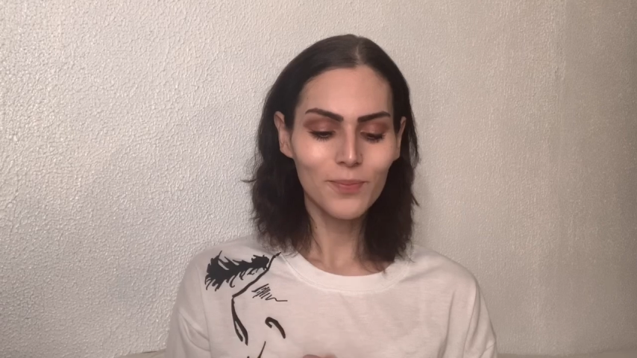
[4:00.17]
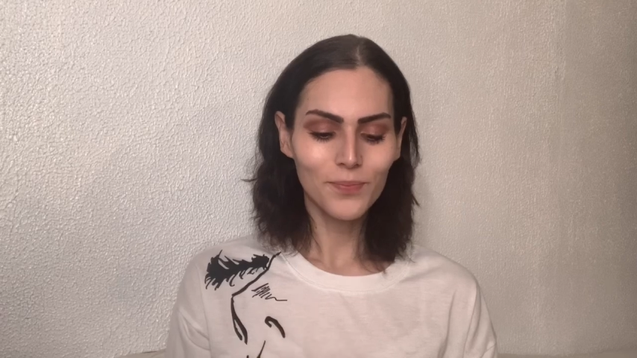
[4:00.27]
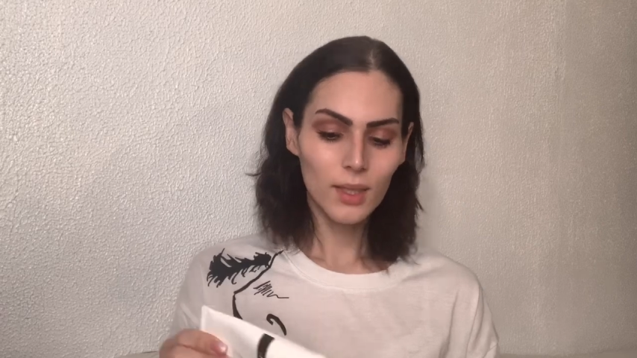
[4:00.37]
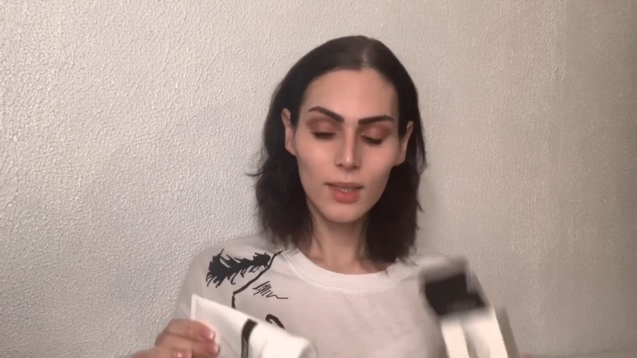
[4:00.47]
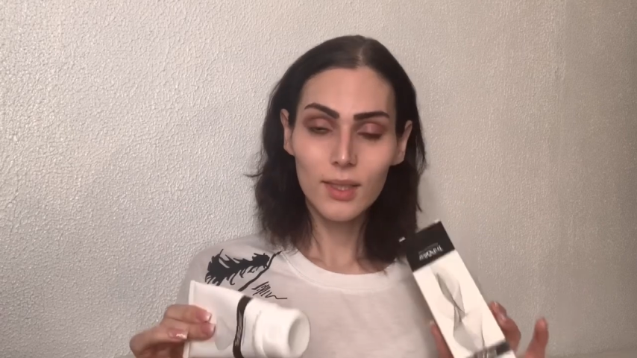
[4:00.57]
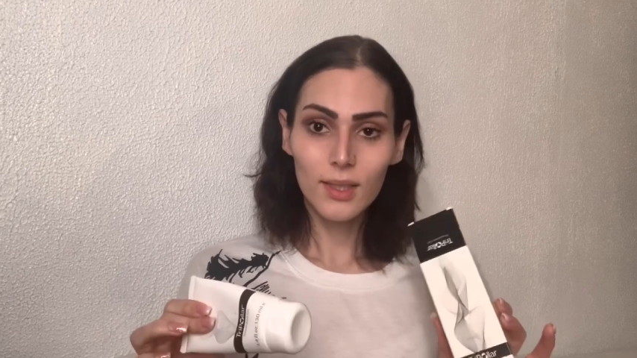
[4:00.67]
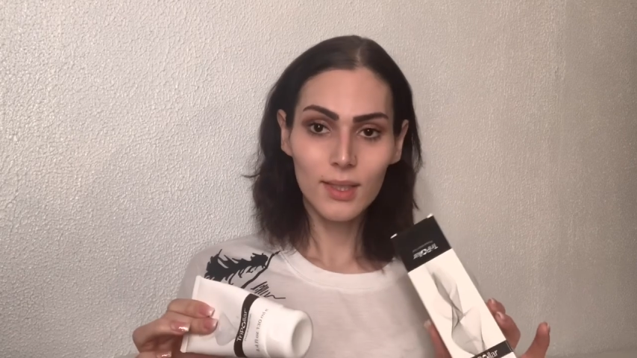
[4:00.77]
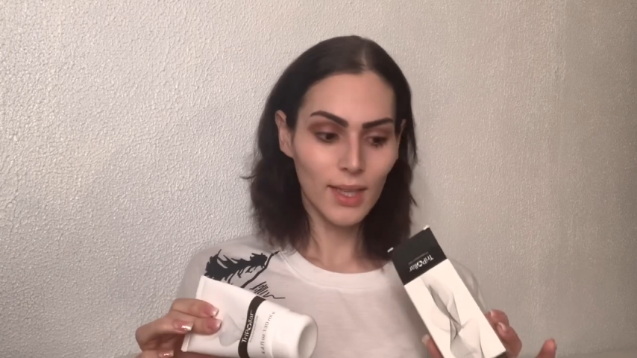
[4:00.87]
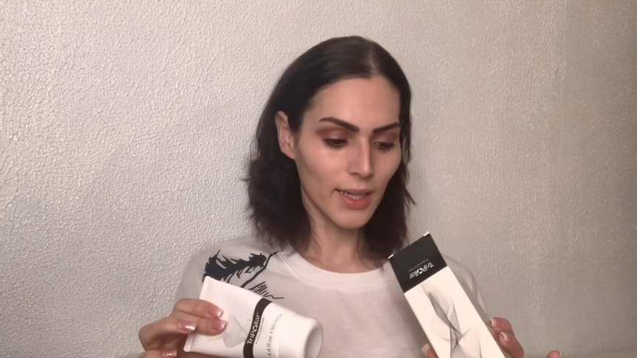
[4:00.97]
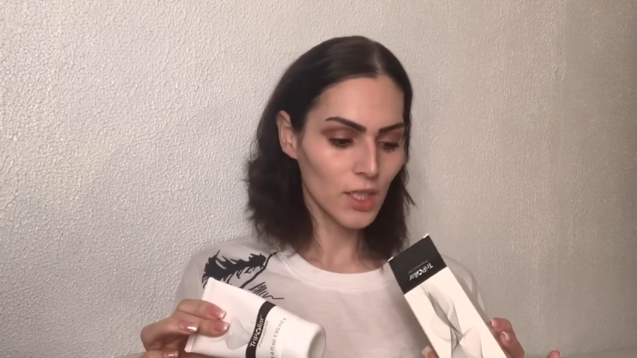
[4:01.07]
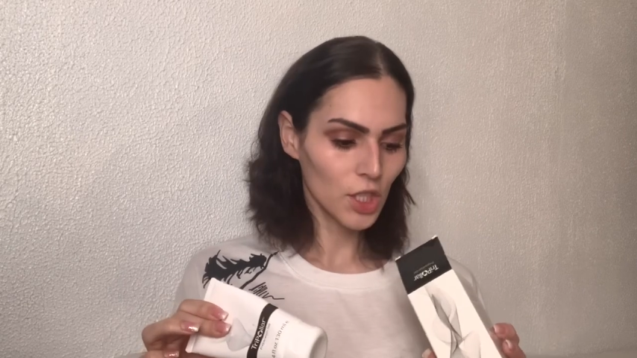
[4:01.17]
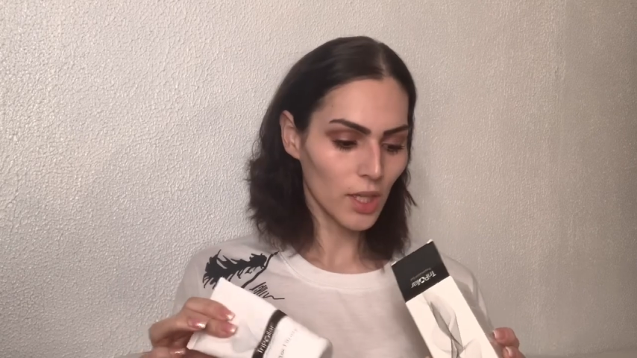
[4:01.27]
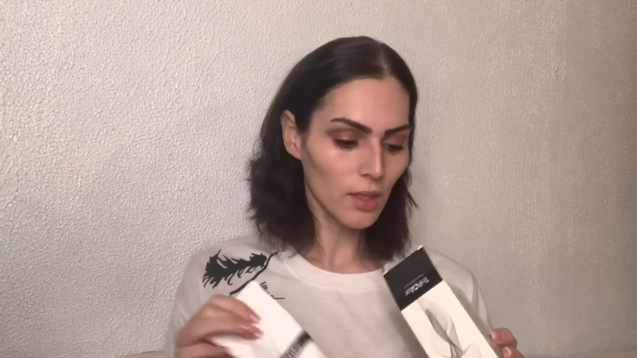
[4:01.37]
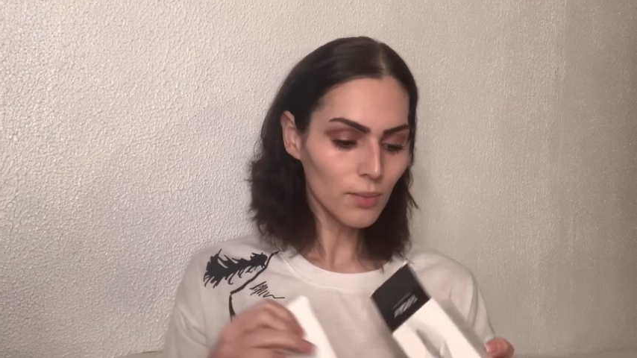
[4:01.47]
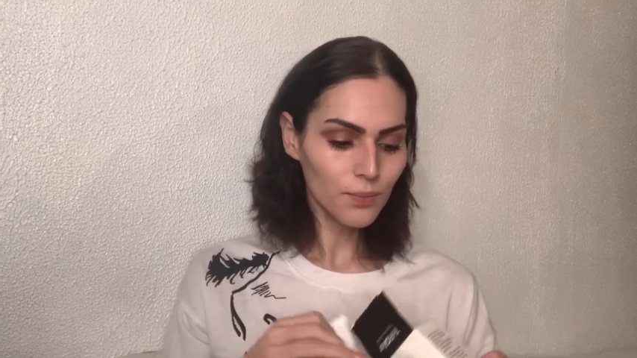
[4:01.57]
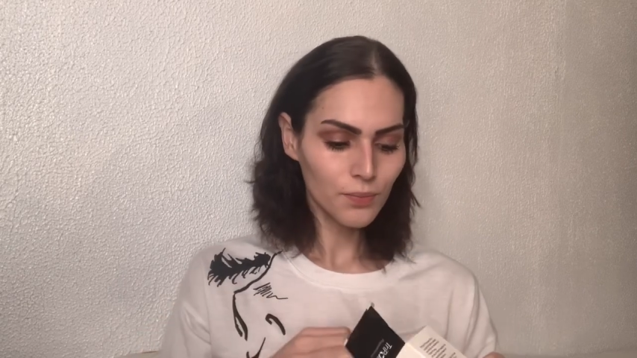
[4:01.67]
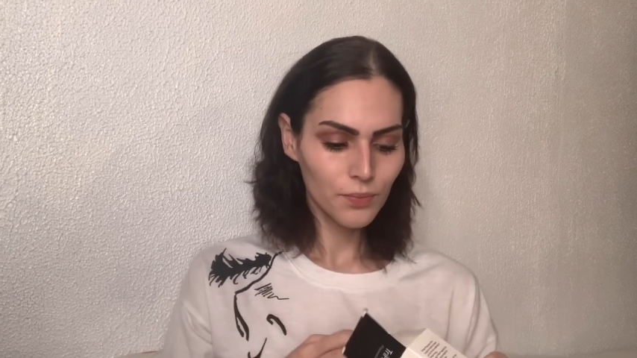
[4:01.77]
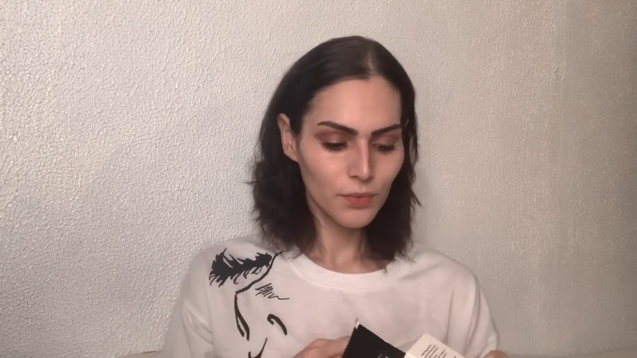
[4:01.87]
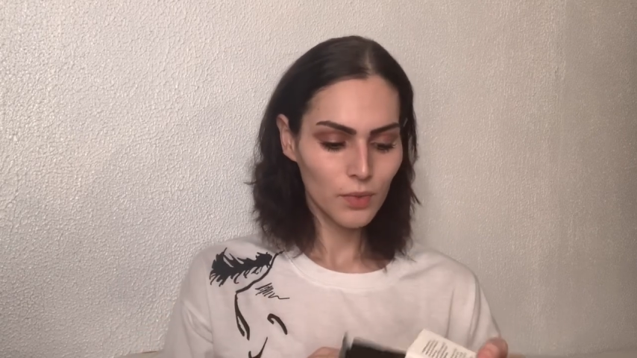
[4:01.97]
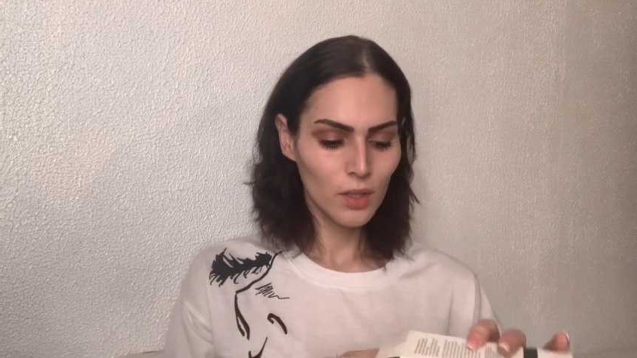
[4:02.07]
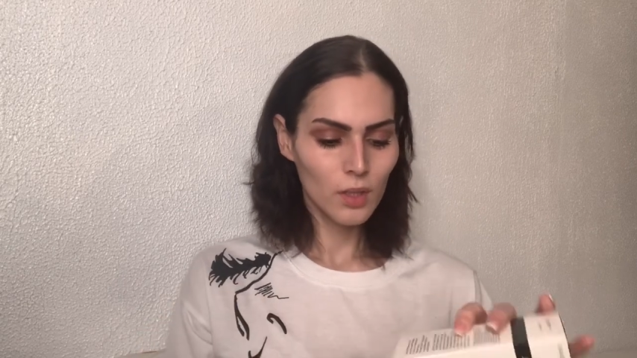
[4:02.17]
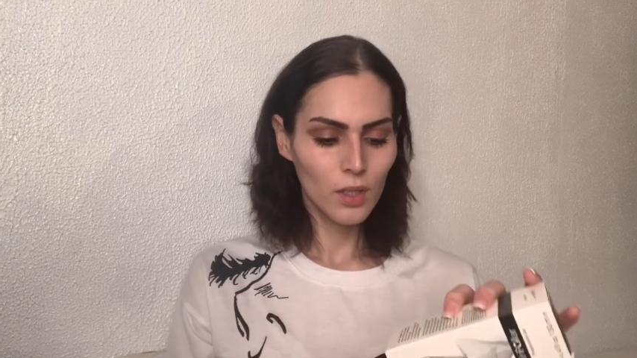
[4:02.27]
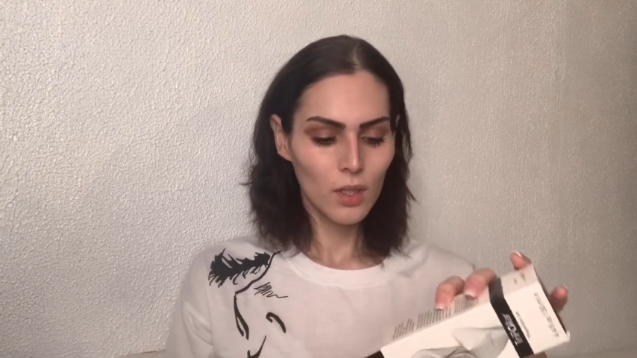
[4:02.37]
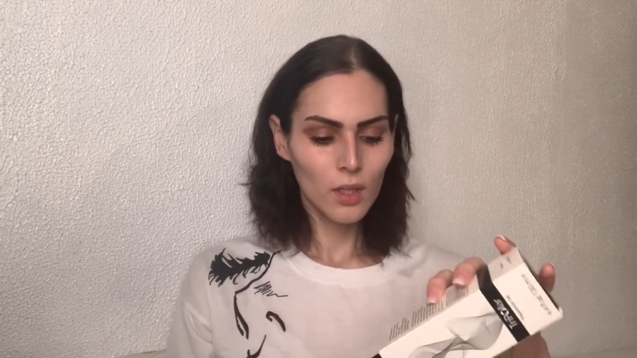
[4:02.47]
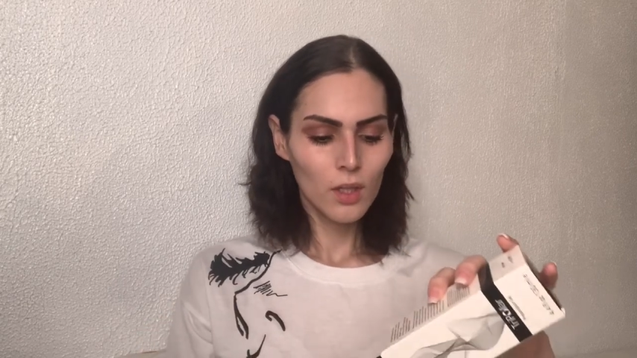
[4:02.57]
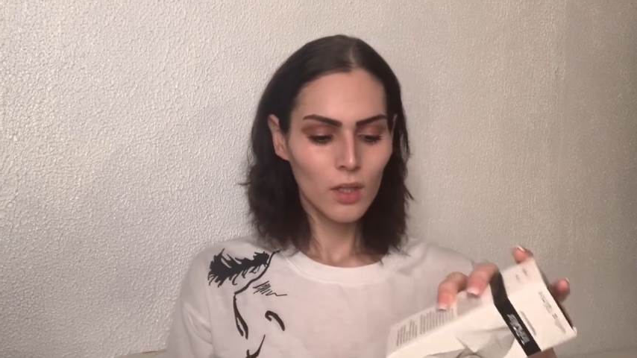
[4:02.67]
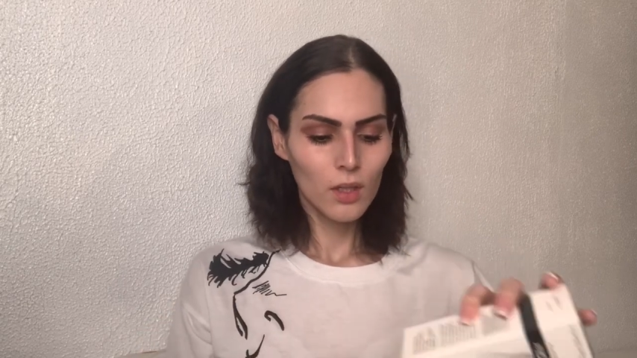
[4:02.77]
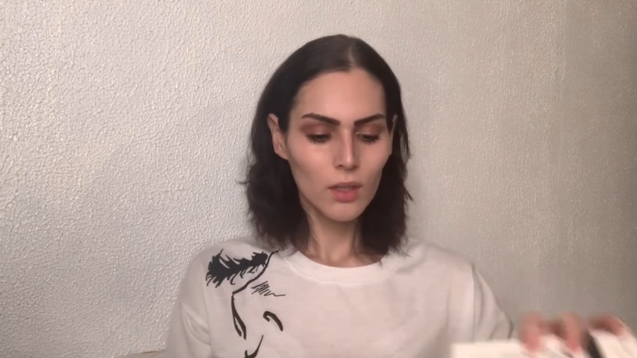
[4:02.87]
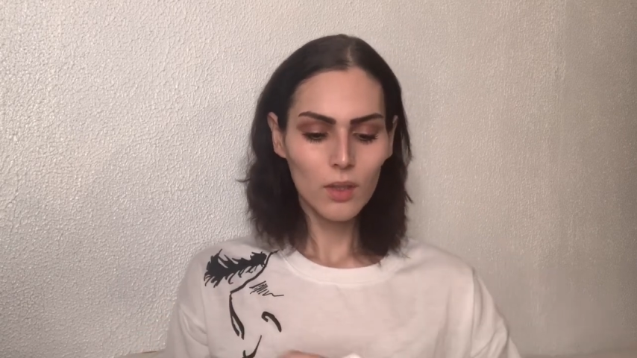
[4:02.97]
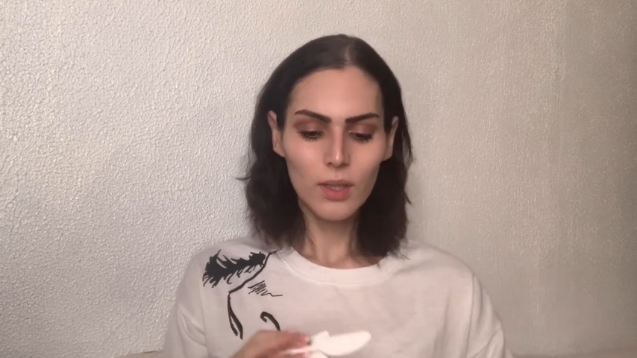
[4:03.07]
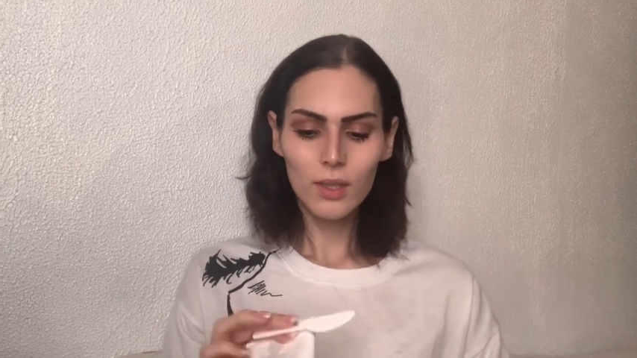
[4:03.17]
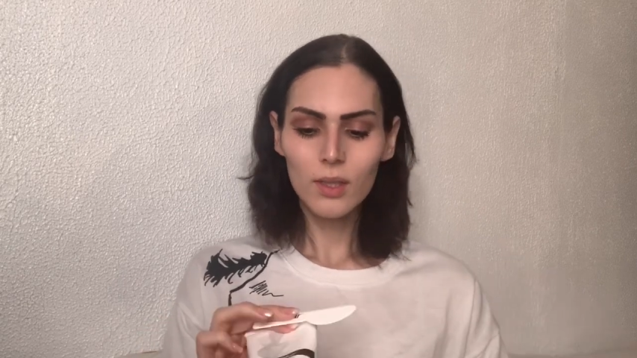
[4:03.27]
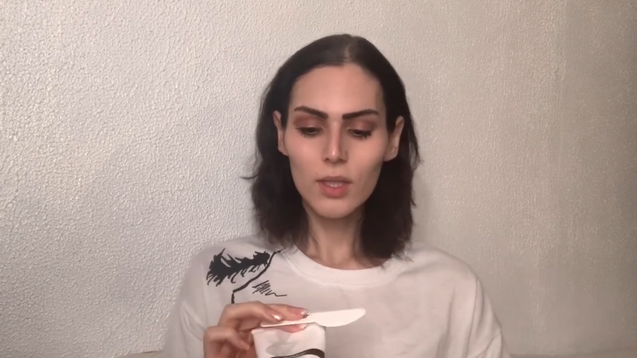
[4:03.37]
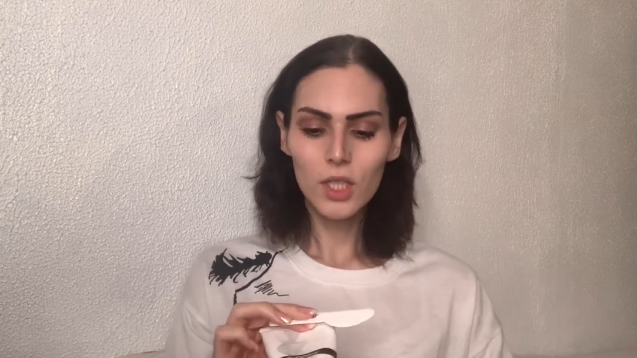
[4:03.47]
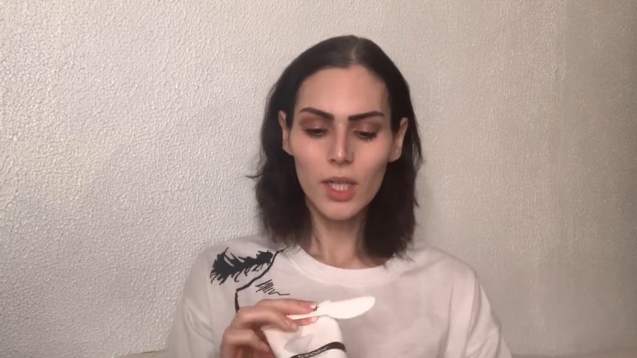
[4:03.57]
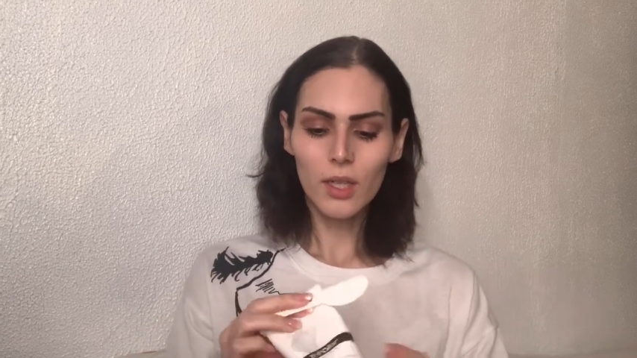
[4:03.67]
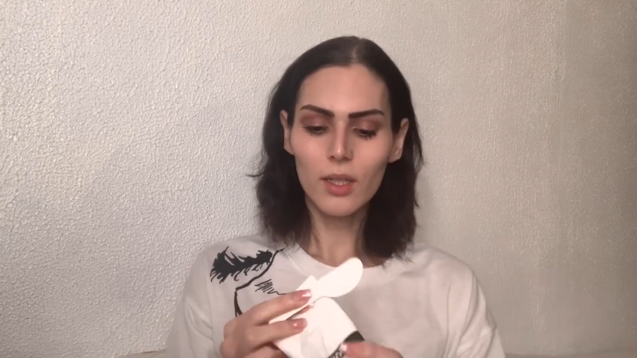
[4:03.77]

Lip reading: This is the second gel. So this is the gel,